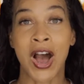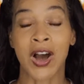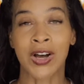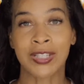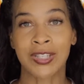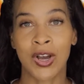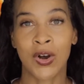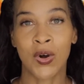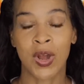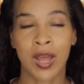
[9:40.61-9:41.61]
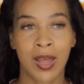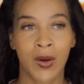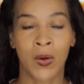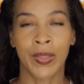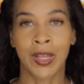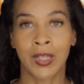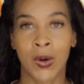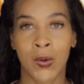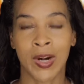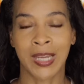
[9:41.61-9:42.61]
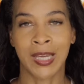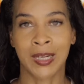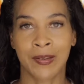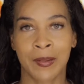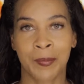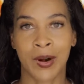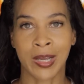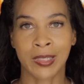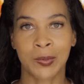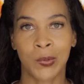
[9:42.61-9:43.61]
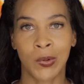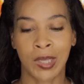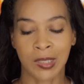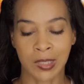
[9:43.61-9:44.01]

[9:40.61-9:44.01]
also on the lower end of the price point.